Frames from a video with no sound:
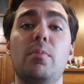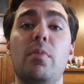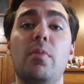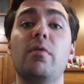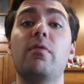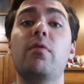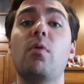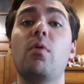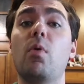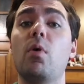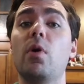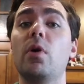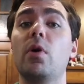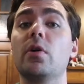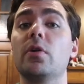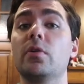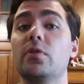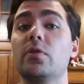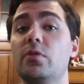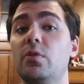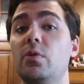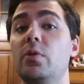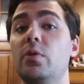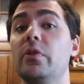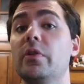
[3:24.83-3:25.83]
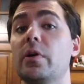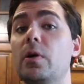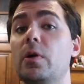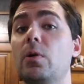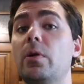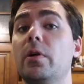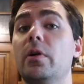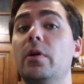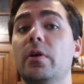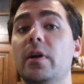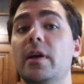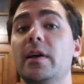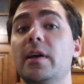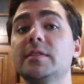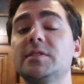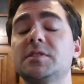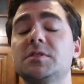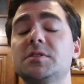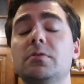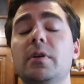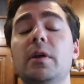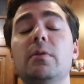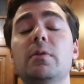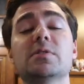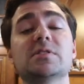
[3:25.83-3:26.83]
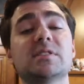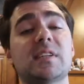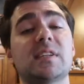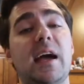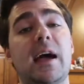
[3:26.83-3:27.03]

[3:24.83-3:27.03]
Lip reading: before doing the clear history was